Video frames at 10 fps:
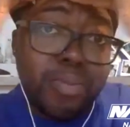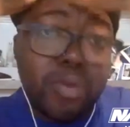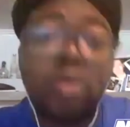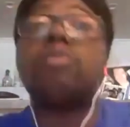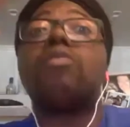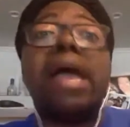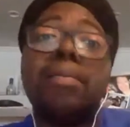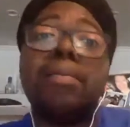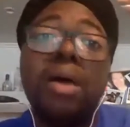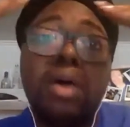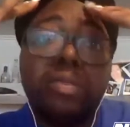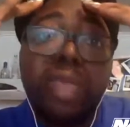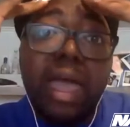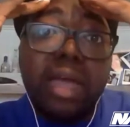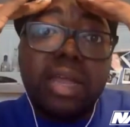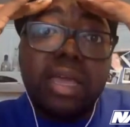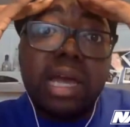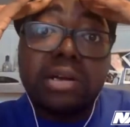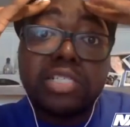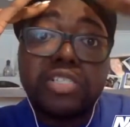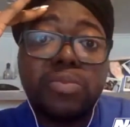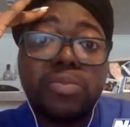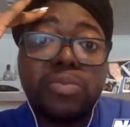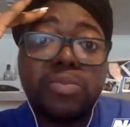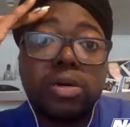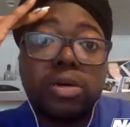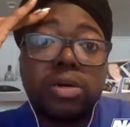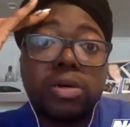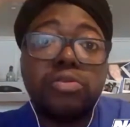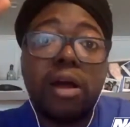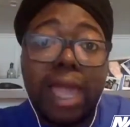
program that encourages members who are